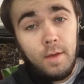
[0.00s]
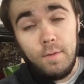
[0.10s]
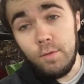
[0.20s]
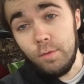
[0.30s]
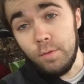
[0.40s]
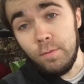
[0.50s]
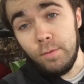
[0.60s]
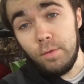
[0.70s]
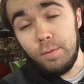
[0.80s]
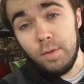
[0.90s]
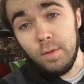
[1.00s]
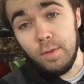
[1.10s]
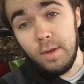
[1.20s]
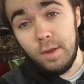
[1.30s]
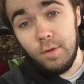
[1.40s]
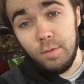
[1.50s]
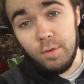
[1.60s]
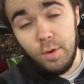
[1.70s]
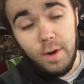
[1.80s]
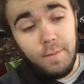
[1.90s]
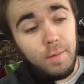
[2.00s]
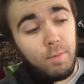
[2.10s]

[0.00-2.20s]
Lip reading: If you enjoyed this review, please give it a like, share, and subscribe,